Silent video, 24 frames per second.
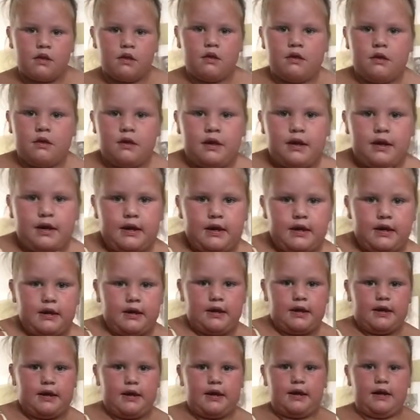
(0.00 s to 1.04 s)

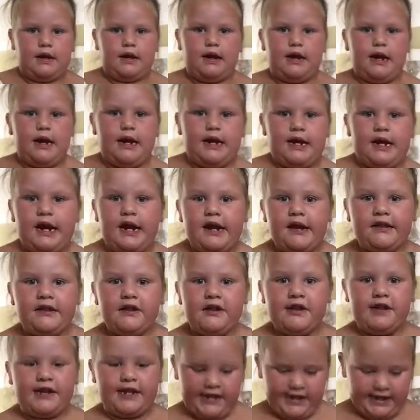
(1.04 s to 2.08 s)
And as
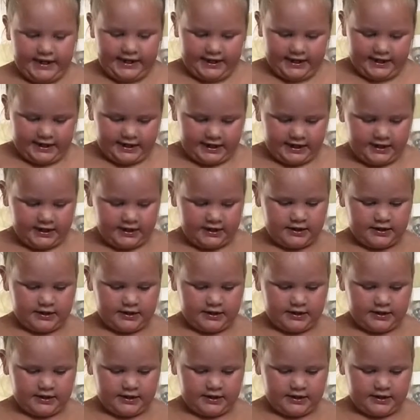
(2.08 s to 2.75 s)
you see here,